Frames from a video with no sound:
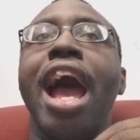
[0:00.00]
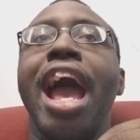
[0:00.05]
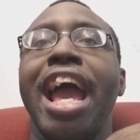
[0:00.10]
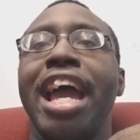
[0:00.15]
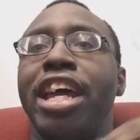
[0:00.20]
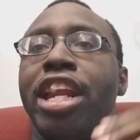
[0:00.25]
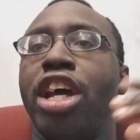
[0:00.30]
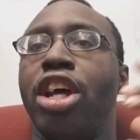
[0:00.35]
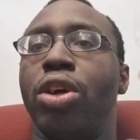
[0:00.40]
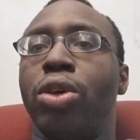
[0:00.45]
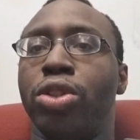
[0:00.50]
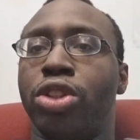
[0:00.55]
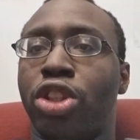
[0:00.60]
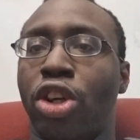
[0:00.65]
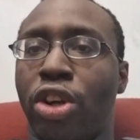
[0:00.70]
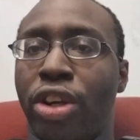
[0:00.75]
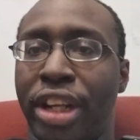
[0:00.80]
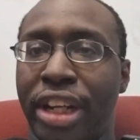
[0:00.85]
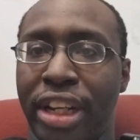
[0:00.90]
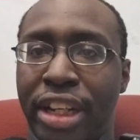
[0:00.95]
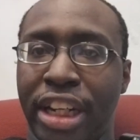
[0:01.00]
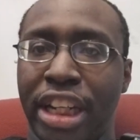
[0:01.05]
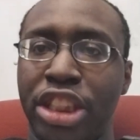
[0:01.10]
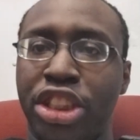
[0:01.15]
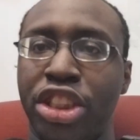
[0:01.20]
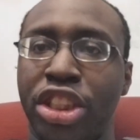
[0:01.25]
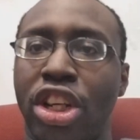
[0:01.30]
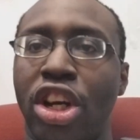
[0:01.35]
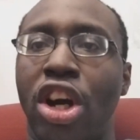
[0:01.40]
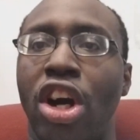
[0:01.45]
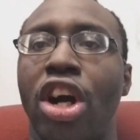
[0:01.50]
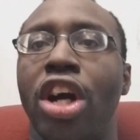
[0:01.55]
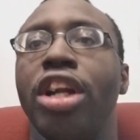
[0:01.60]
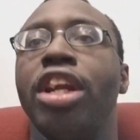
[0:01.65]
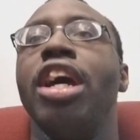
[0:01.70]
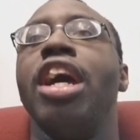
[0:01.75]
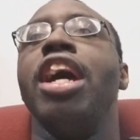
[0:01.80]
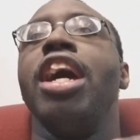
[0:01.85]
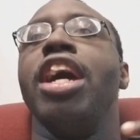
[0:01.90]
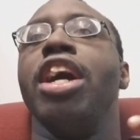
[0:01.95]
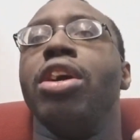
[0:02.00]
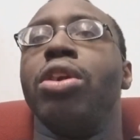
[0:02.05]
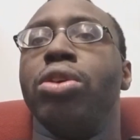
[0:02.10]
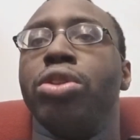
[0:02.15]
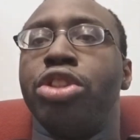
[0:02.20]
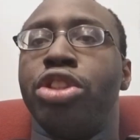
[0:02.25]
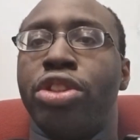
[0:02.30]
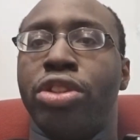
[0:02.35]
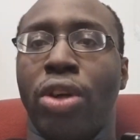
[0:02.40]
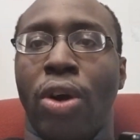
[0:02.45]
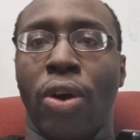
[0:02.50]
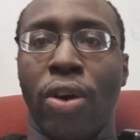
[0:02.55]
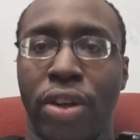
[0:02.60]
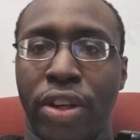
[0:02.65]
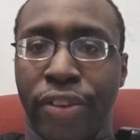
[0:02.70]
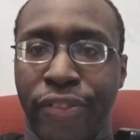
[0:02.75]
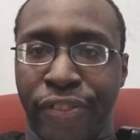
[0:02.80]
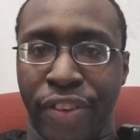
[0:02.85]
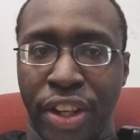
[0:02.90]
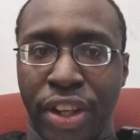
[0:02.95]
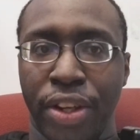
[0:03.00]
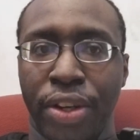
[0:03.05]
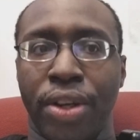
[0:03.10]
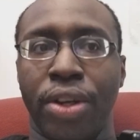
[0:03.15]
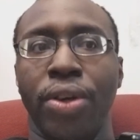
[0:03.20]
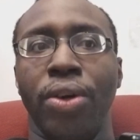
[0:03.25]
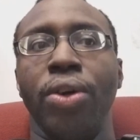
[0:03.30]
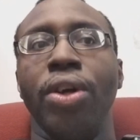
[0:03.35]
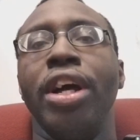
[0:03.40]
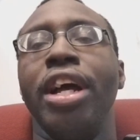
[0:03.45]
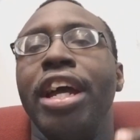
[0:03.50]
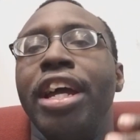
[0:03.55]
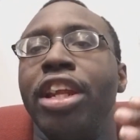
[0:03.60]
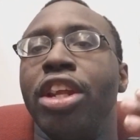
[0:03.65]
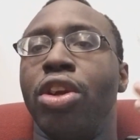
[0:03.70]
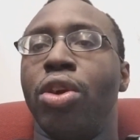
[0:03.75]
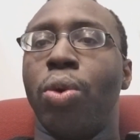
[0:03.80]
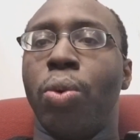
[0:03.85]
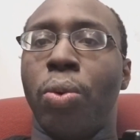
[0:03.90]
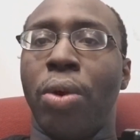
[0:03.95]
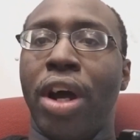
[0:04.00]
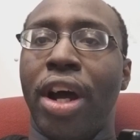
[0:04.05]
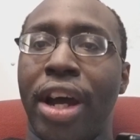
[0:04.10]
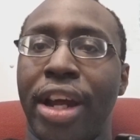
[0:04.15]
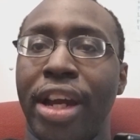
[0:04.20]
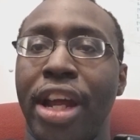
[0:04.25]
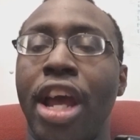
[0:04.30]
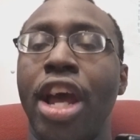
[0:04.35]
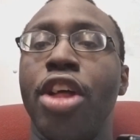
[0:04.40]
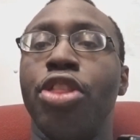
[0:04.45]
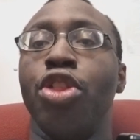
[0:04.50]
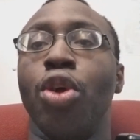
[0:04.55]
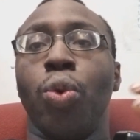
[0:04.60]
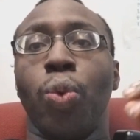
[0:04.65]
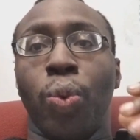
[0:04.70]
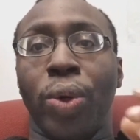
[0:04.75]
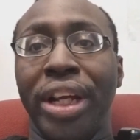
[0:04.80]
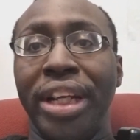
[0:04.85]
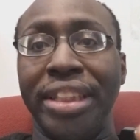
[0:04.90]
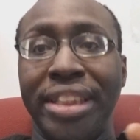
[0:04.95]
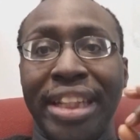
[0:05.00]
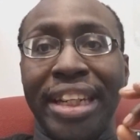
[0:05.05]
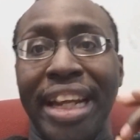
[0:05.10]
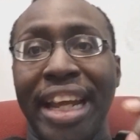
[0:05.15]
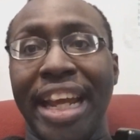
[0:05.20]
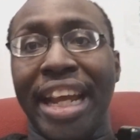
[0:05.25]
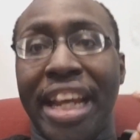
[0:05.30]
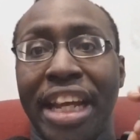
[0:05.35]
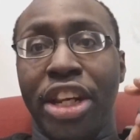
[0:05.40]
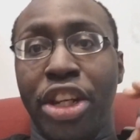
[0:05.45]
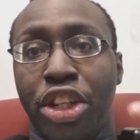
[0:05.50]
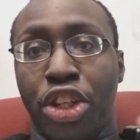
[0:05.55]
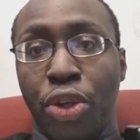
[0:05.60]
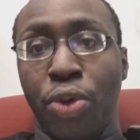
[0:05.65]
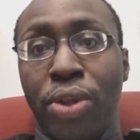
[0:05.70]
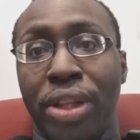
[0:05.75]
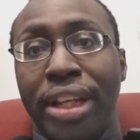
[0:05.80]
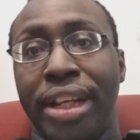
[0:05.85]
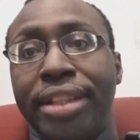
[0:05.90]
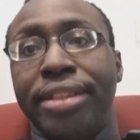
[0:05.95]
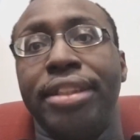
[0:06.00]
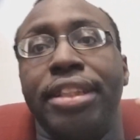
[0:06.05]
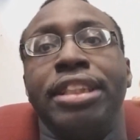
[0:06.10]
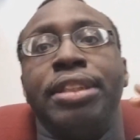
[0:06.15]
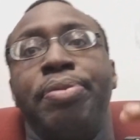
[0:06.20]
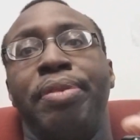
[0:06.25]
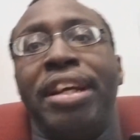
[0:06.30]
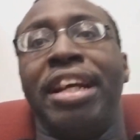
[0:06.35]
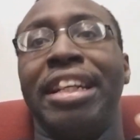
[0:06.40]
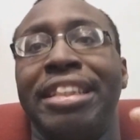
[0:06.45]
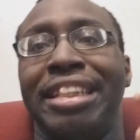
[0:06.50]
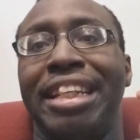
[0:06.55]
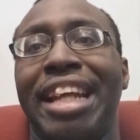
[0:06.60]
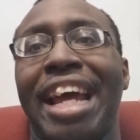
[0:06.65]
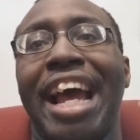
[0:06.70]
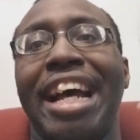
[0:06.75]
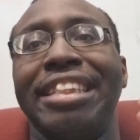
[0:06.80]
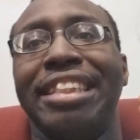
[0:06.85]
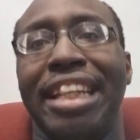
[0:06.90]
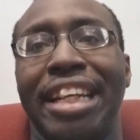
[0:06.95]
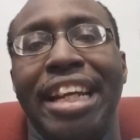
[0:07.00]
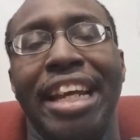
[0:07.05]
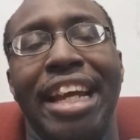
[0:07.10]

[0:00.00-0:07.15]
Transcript: And it'll turn the ignition on, it'll start the vehicle, and it'll run. The reason it can do this is because it has